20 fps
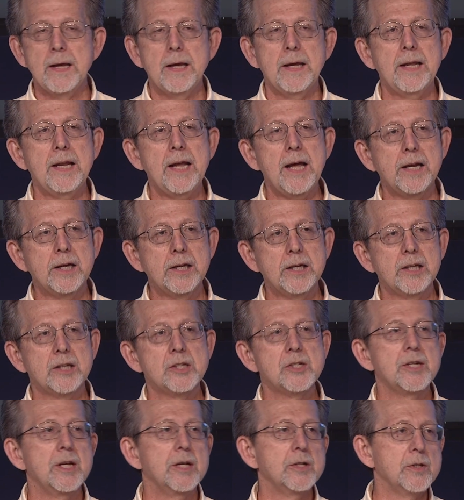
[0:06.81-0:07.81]
It had an
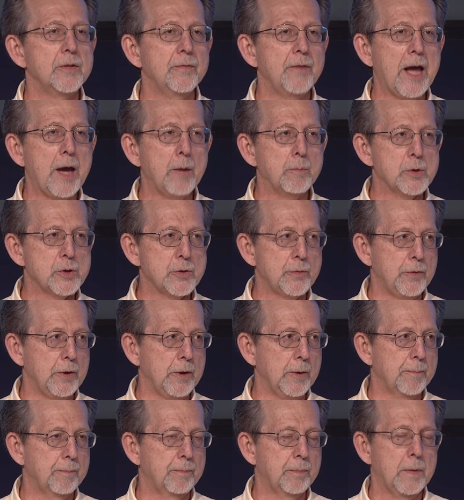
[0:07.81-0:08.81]
extensive
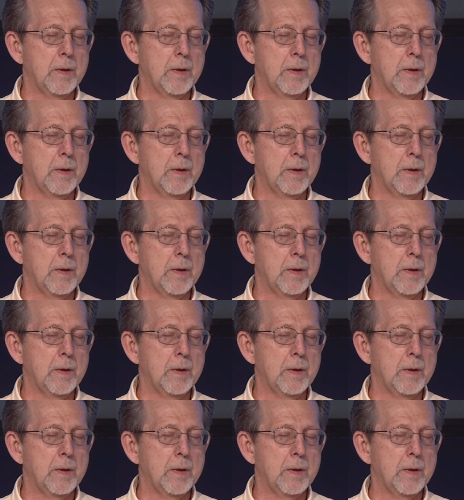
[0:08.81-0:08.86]
atmosphere.